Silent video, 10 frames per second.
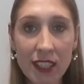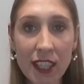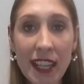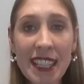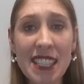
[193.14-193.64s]

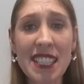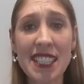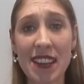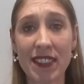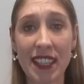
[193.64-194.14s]
So that's your
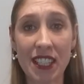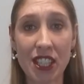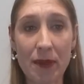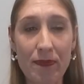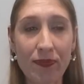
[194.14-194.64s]

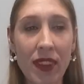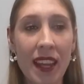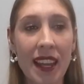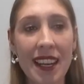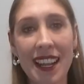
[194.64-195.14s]
definition.
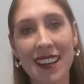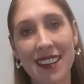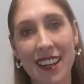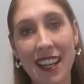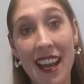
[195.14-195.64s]

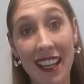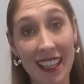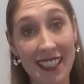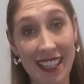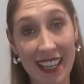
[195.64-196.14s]
Now, okay,
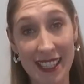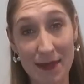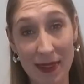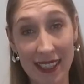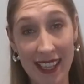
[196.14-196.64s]
let's get
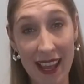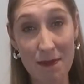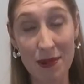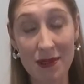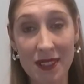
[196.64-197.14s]
some
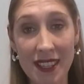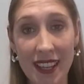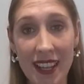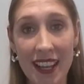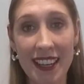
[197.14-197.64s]
examples.
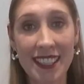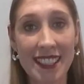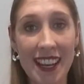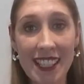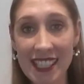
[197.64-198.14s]
Now,
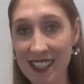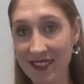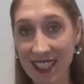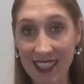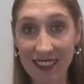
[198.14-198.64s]
scientists
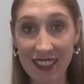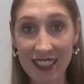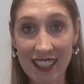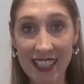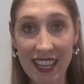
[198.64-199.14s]
have done a lot
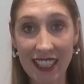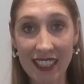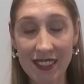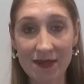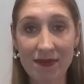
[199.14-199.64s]
of
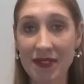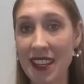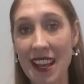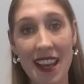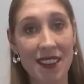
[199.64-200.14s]
studies,
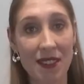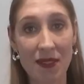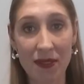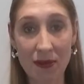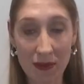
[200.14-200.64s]
and
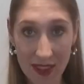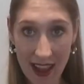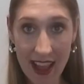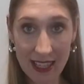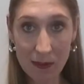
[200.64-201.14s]

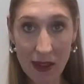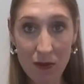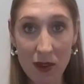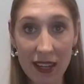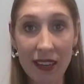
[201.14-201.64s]
there has
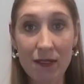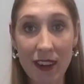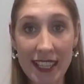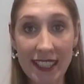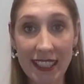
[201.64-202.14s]
been one
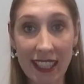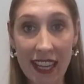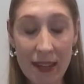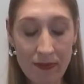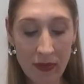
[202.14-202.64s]

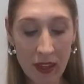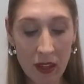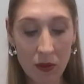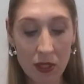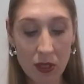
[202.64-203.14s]
recently,
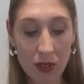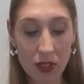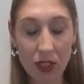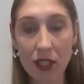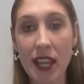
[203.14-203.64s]
which
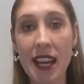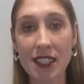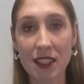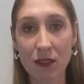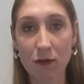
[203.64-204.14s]
was
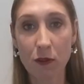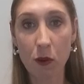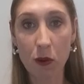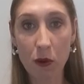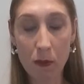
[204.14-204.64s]

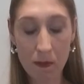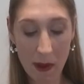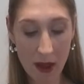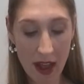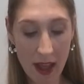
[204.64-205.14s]
2004
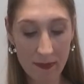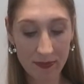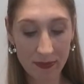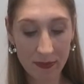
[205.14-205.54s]
by